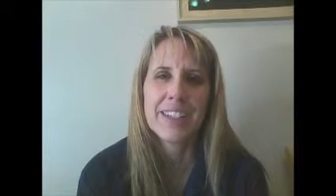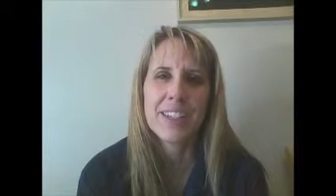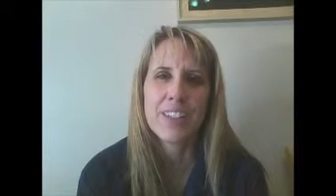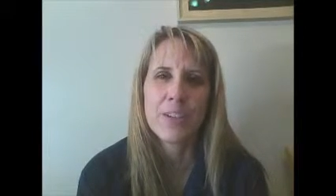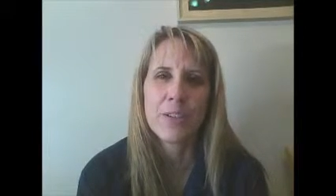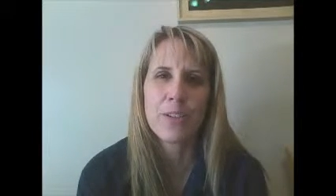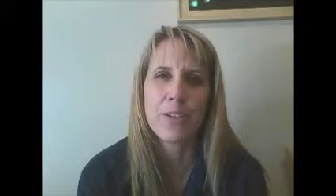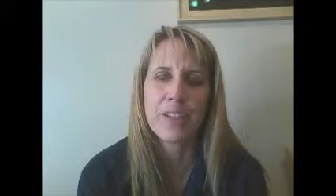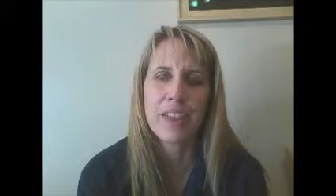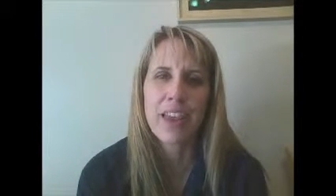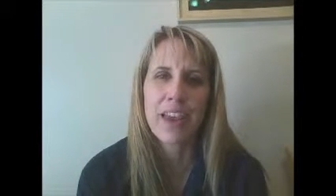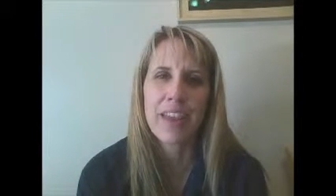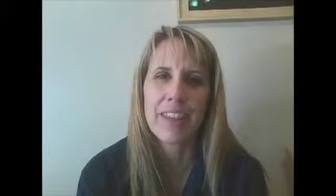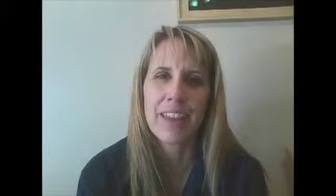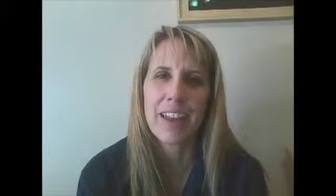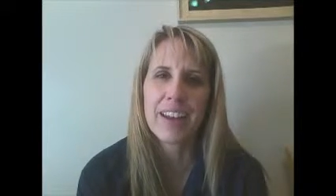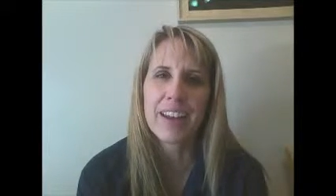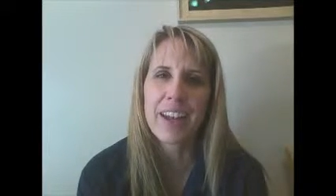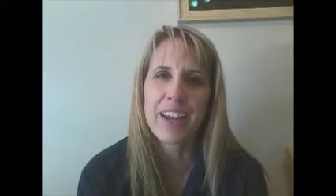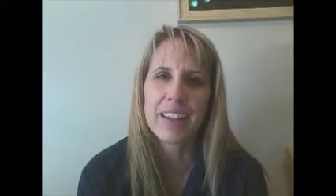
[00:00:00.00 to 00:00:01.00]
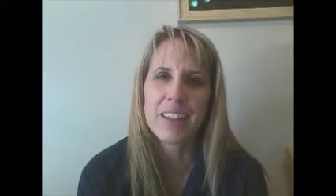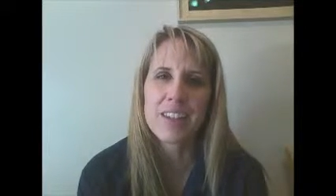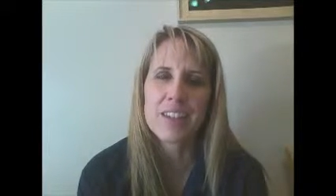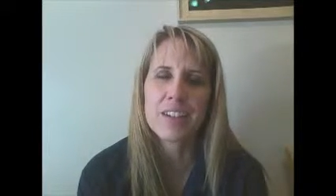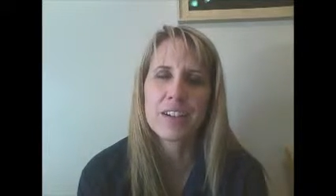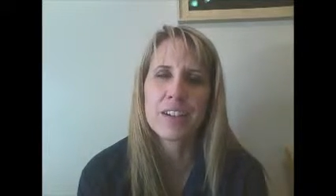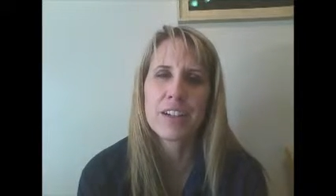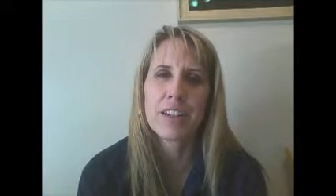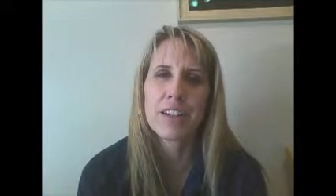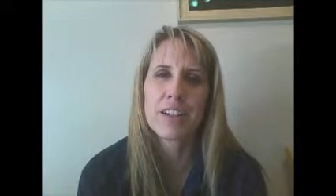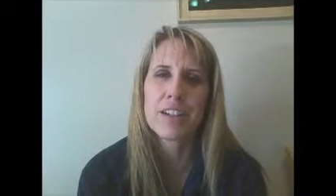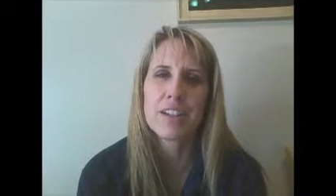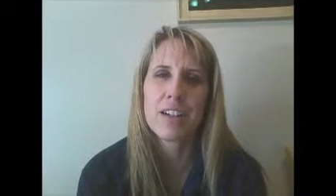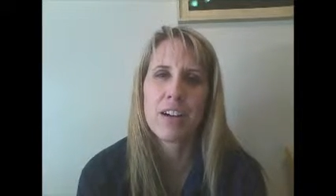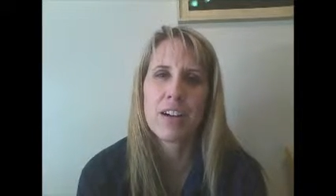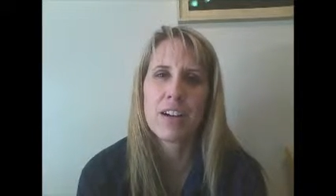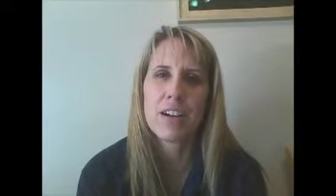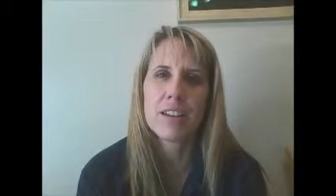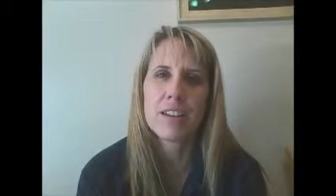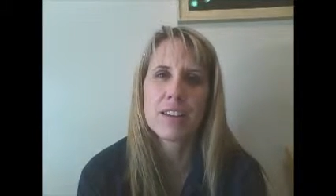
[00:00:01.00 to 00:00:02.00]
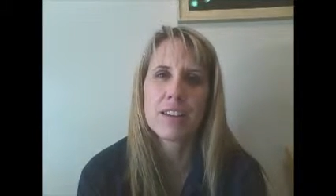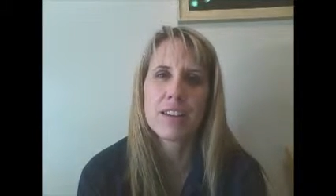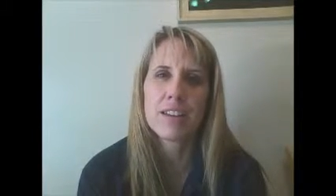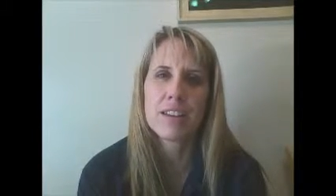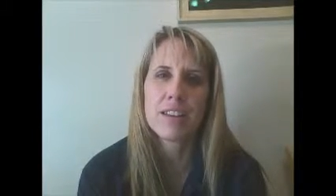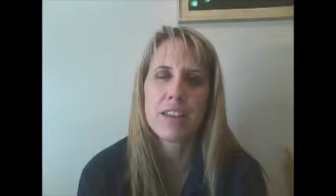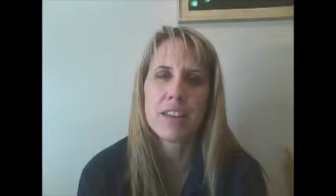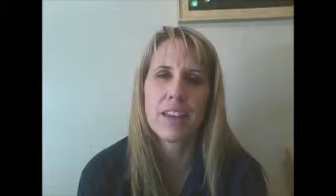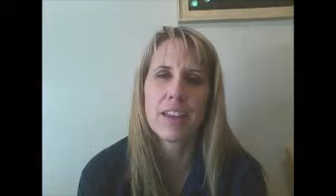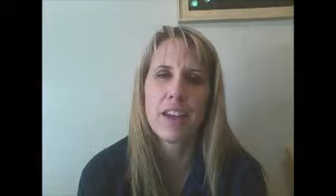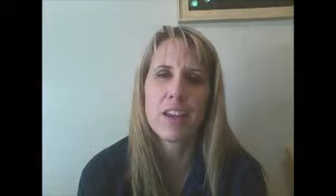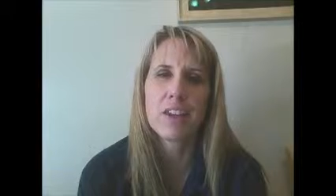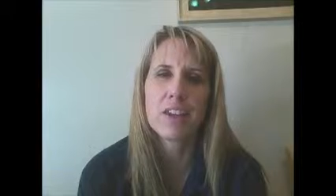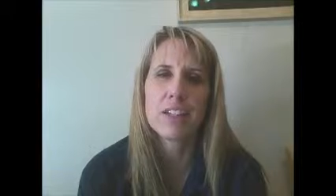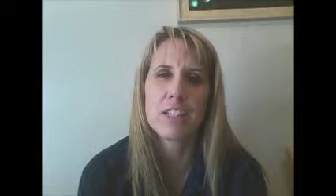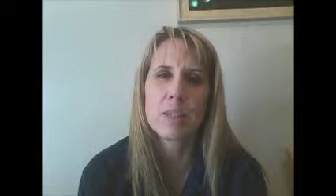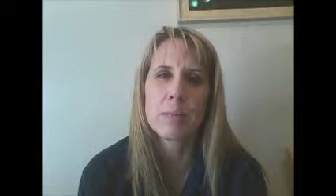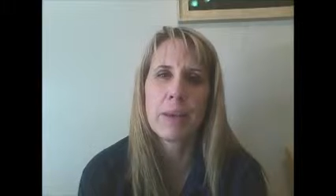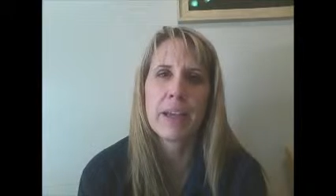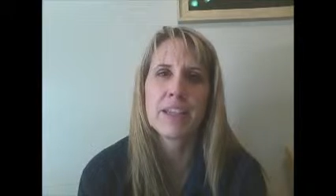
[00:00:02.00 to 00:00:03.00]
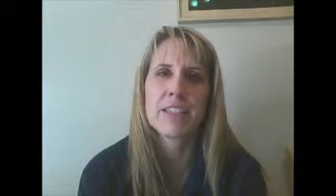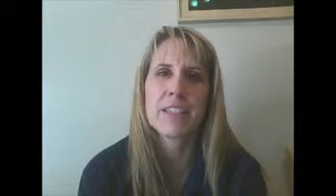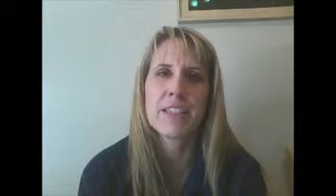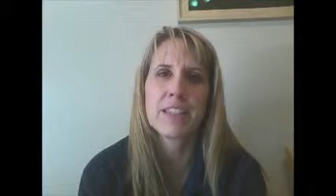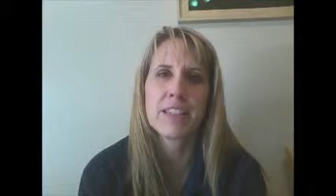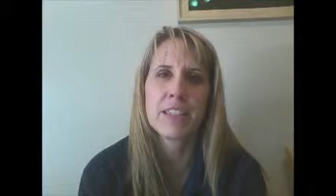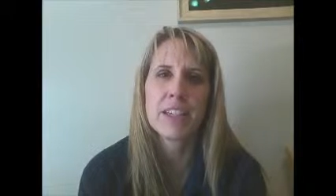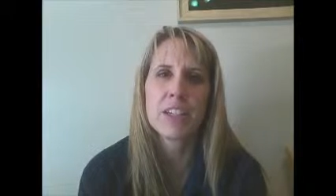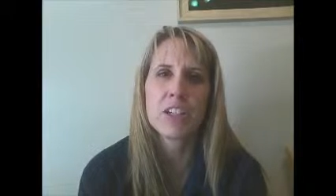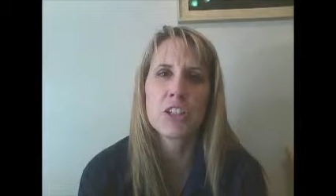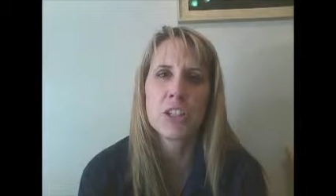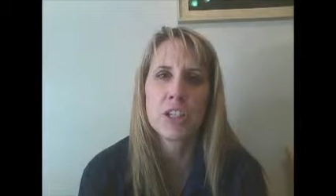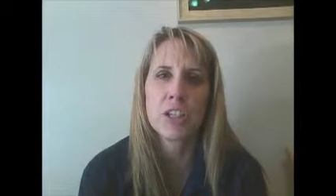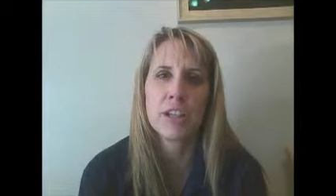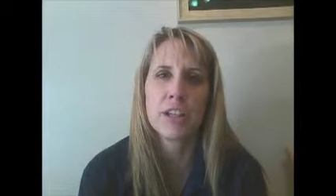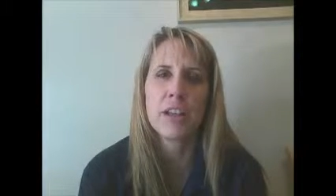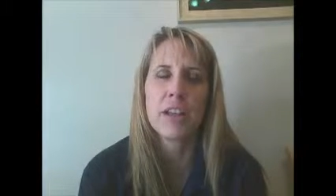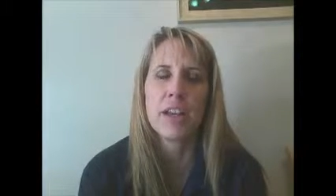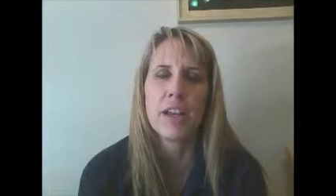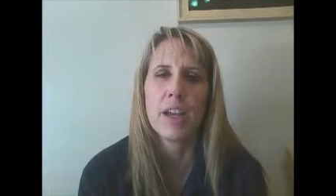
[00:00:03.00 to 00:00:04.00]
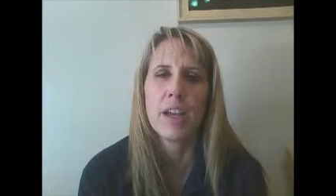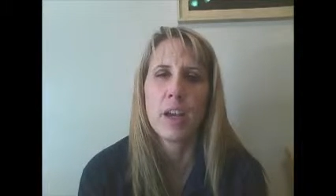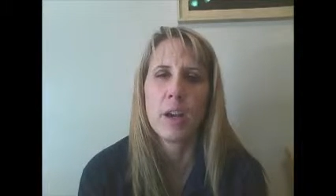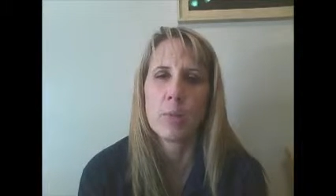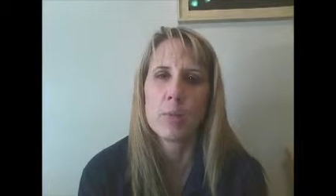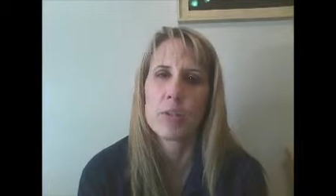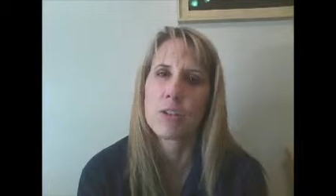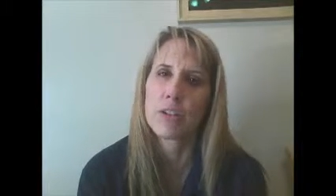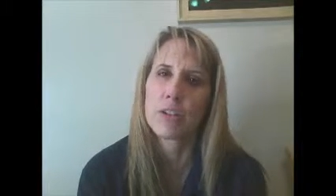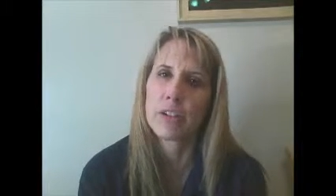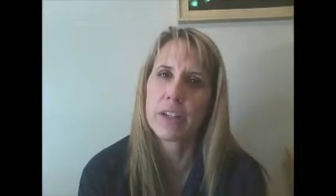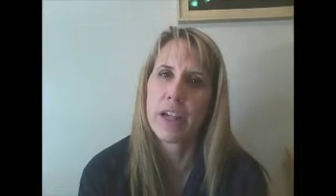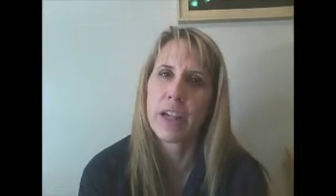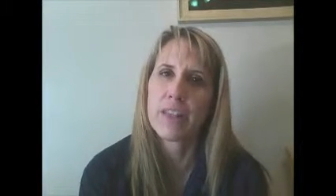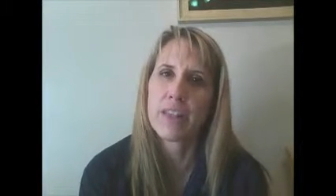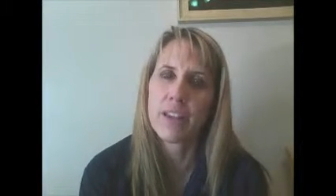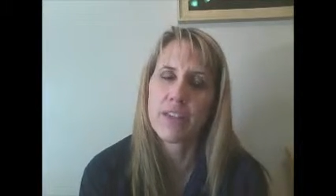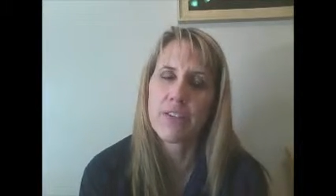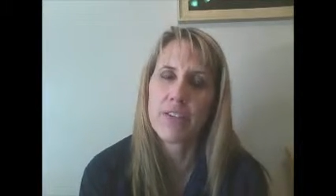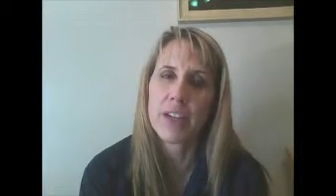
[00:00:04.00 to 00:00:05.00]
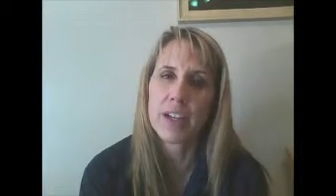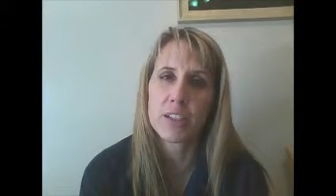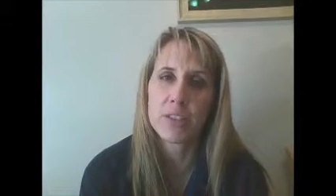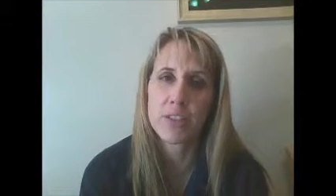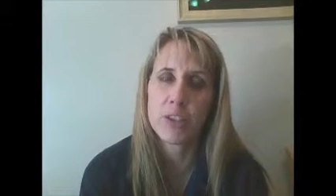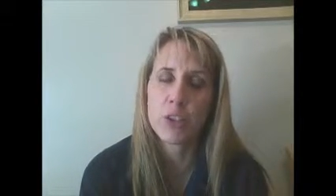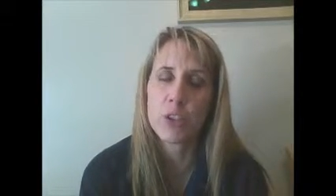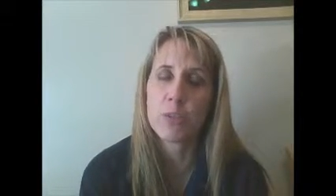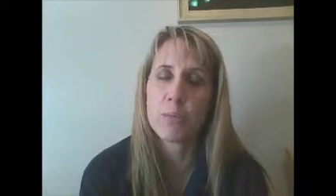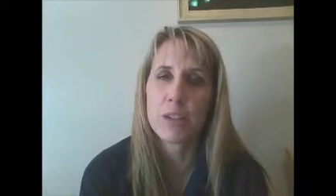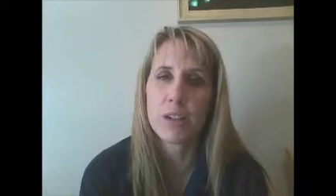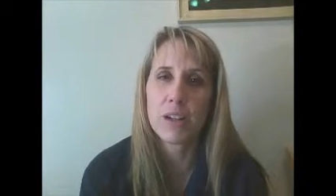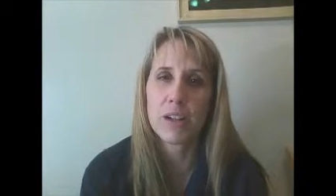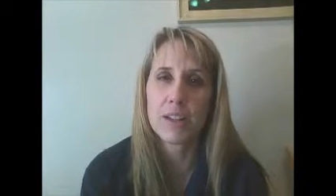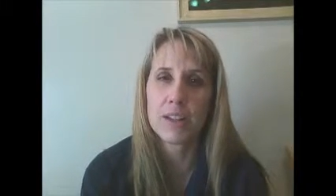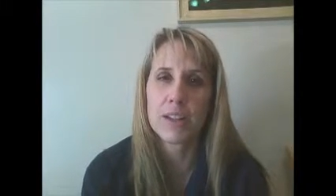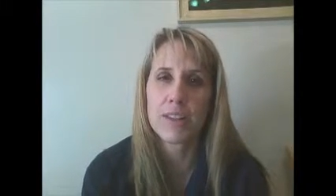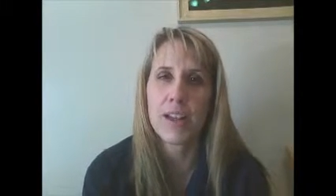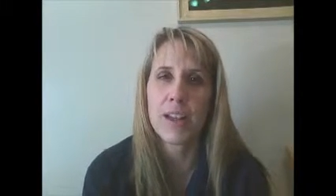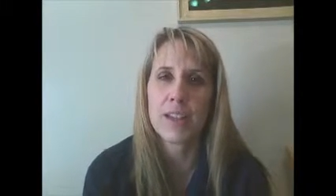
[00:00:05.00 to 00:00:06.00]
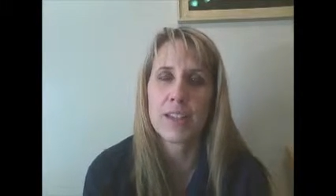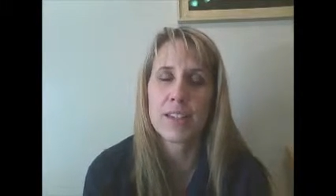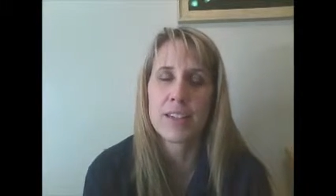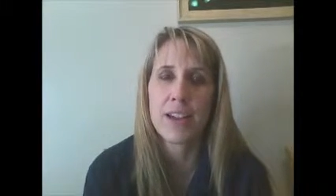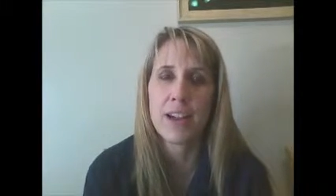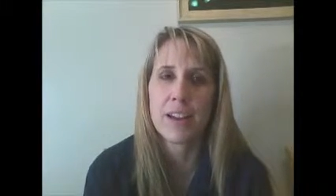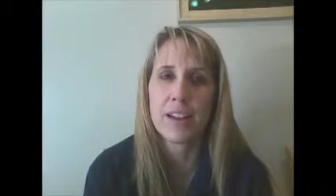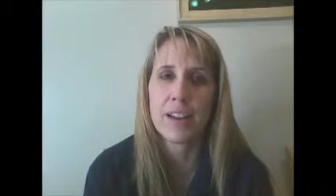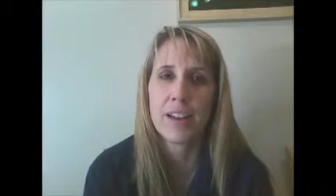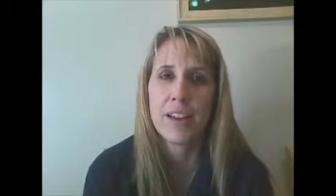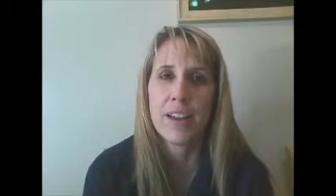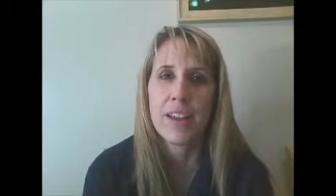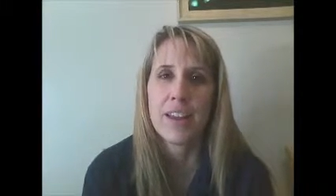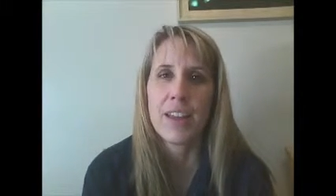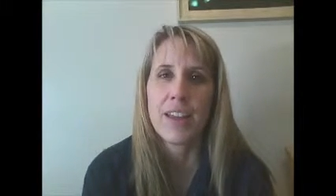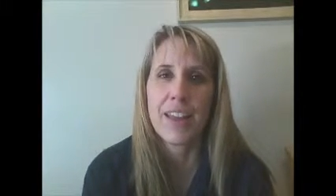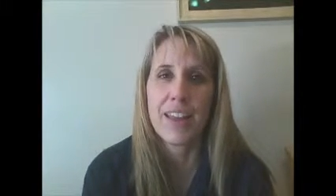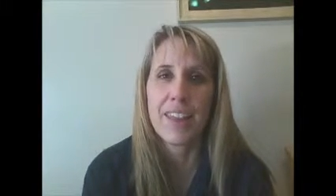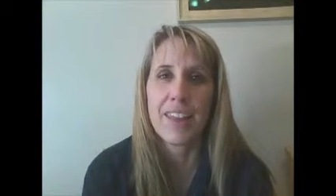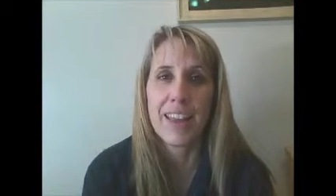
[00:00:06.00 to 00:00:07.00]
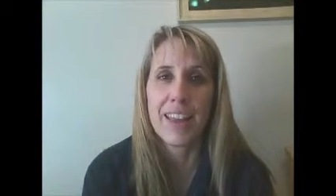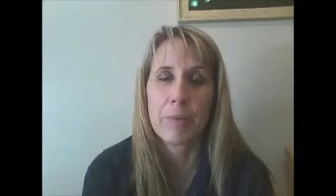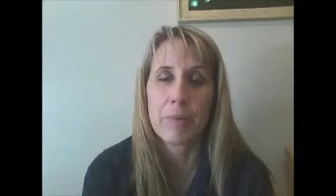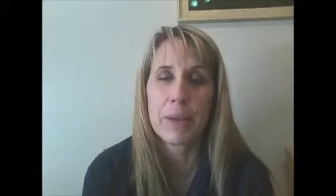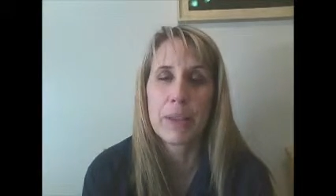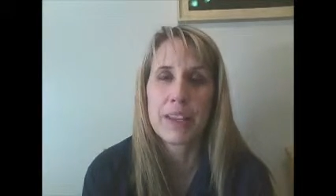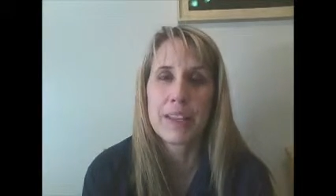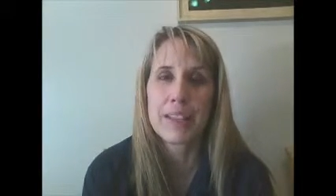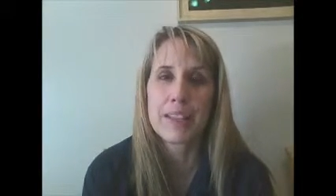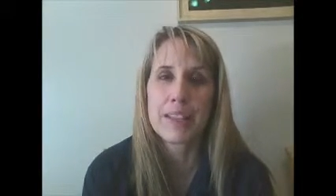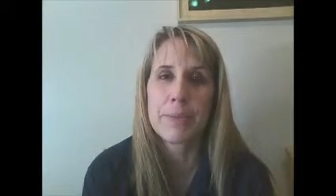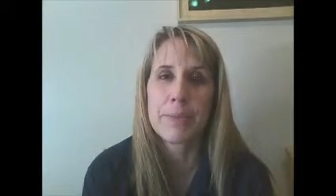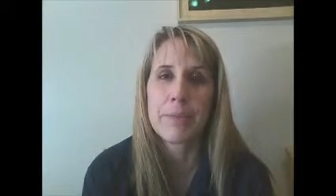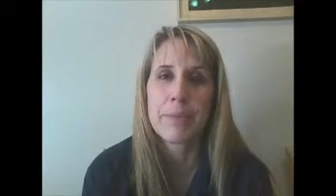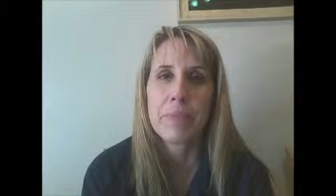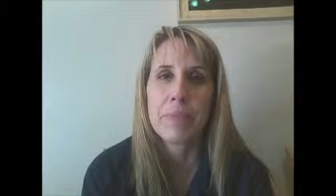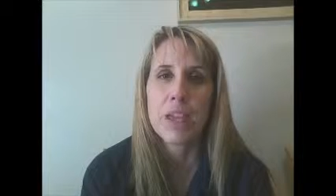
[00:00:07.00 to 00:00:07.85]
So yeah, that answer is on the unexpected diction helps create the effect of humor and satire in that piece.